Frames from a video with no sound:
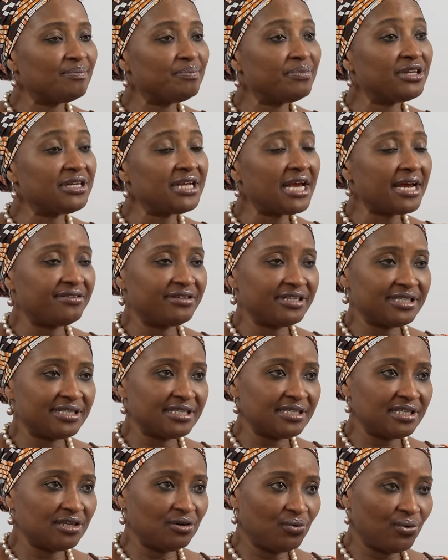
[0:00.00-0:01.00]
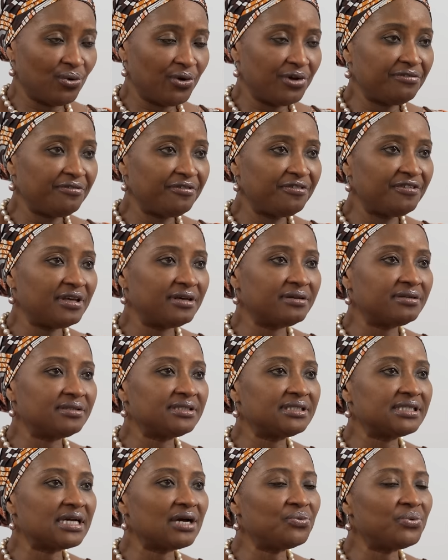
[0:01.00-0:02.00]
Pediatrics is a growing
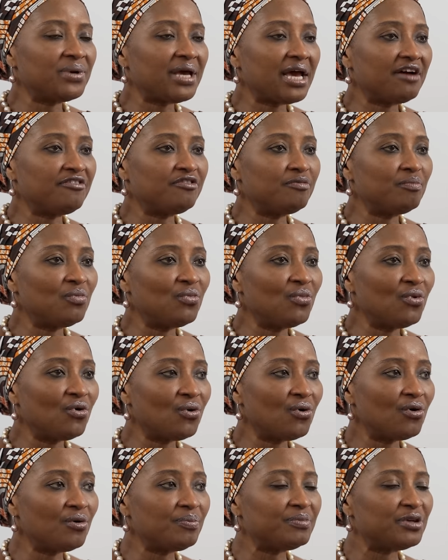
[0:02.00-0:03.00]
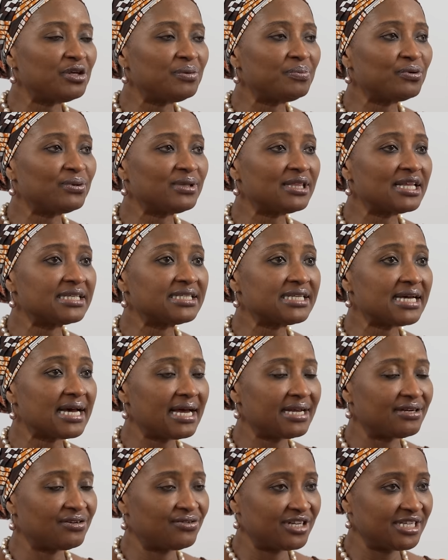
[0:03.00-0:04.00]
field, and we have more people that are
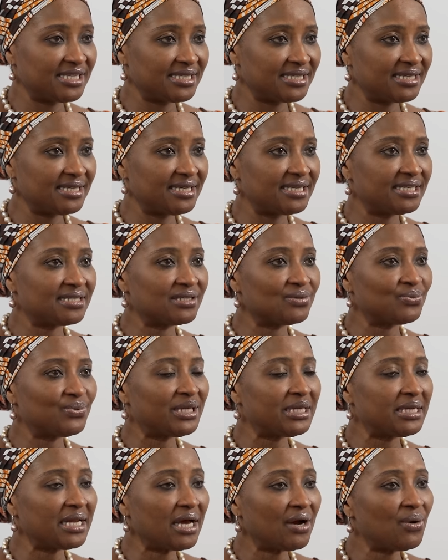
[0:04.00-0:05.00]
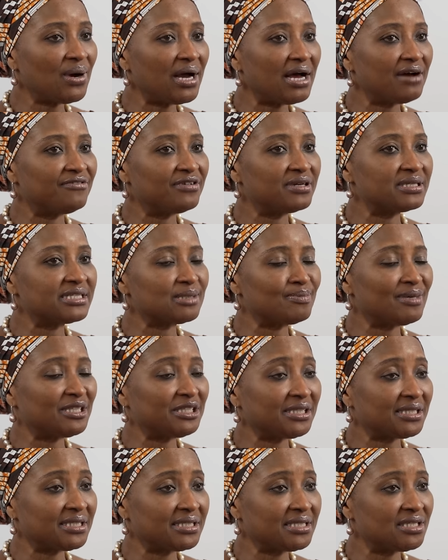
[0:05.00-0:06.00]
addressing it. We now have a
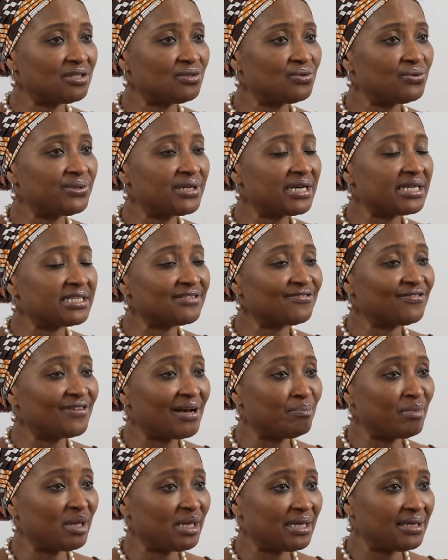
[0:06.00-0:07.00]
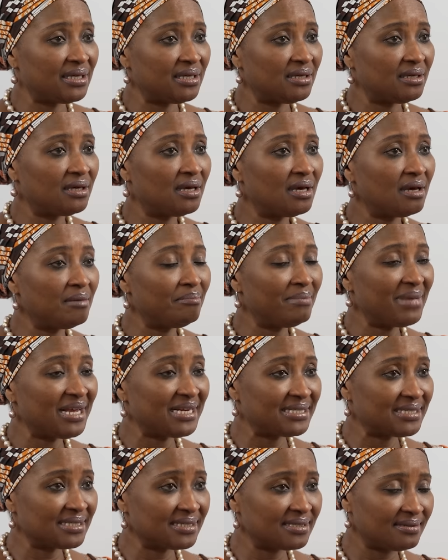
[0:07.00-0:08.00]
specialty known as family
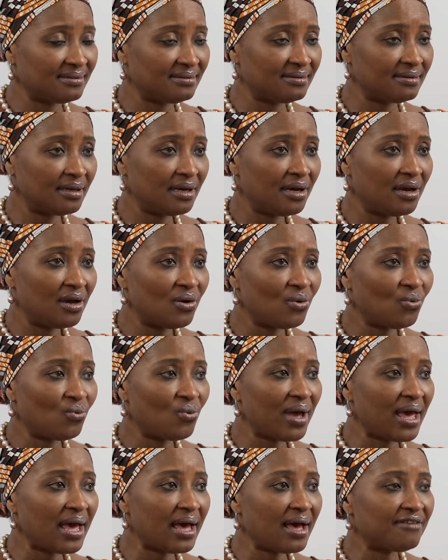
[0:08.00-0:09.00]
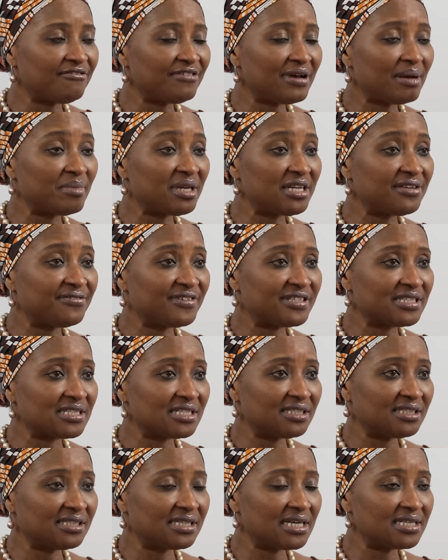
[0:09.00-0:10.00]
medicine, where family
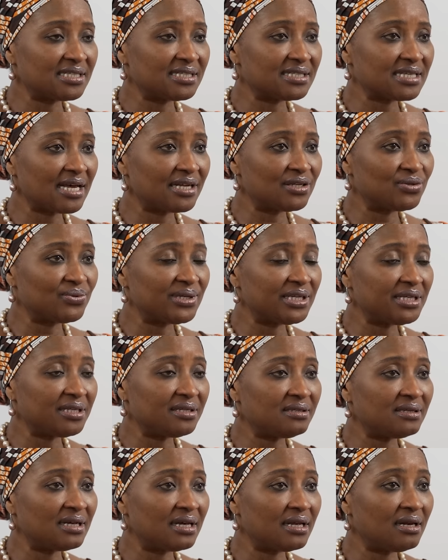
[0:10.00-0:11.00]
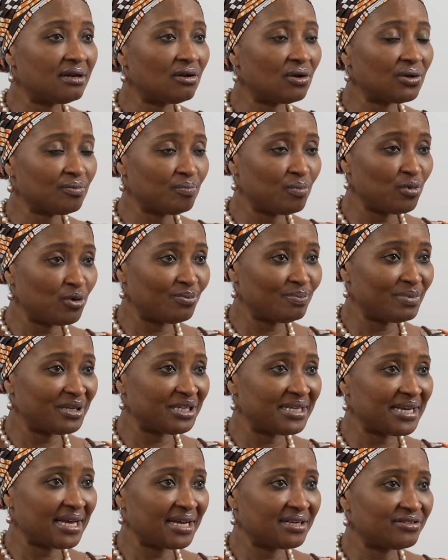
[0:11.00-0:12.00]
physicians are doing a lot more
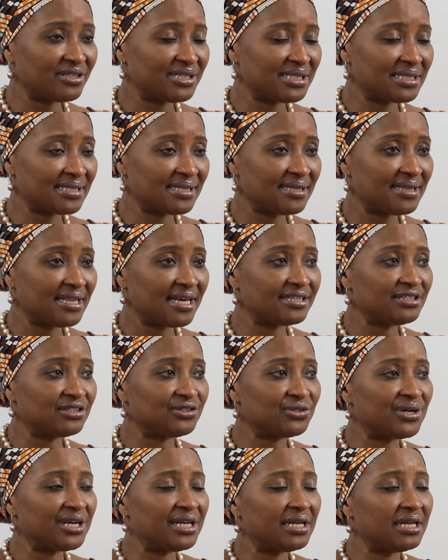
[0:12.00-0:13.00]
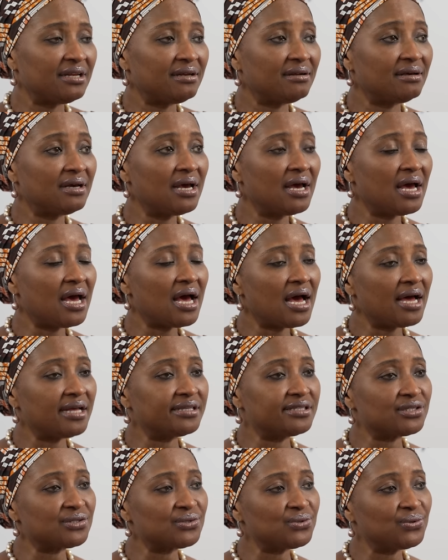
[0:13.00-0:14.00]
pediatrics in their training,
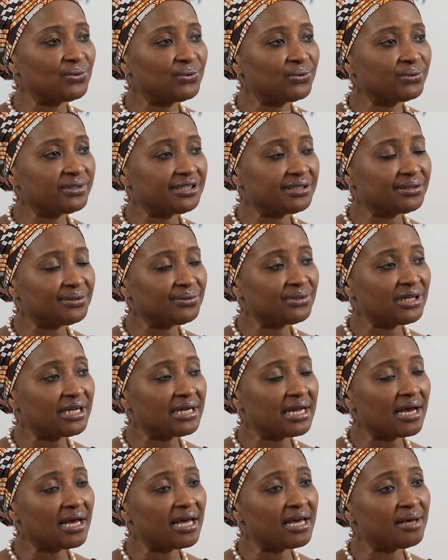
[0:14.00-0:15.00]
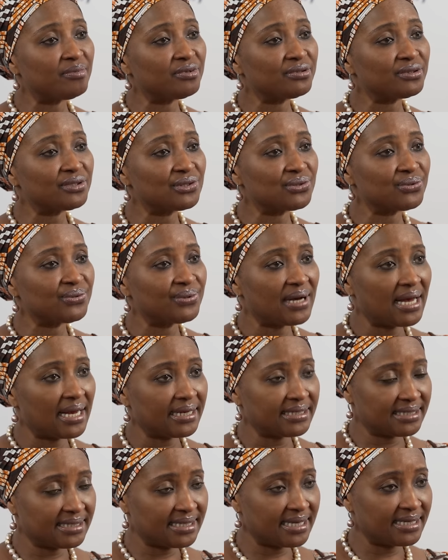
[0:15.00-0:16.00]
and so children are able to
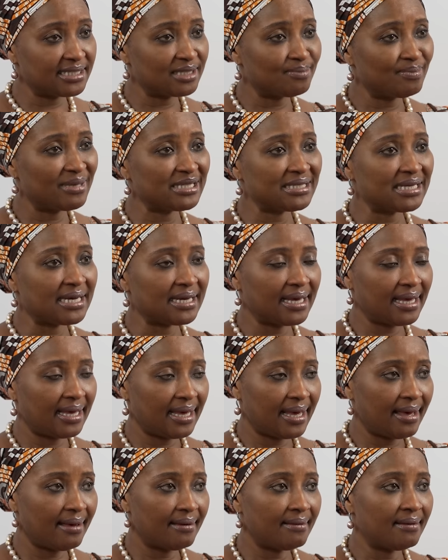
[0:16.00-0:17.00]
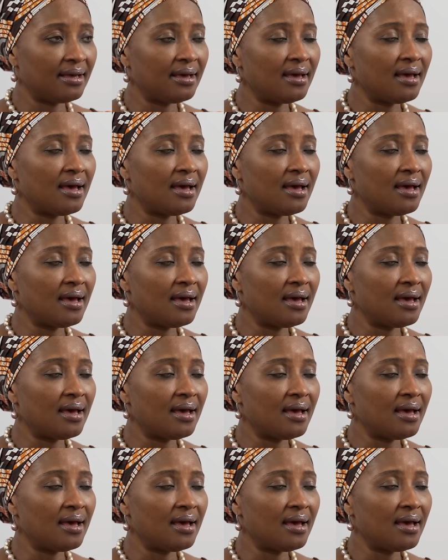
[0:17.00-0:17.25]
access better care.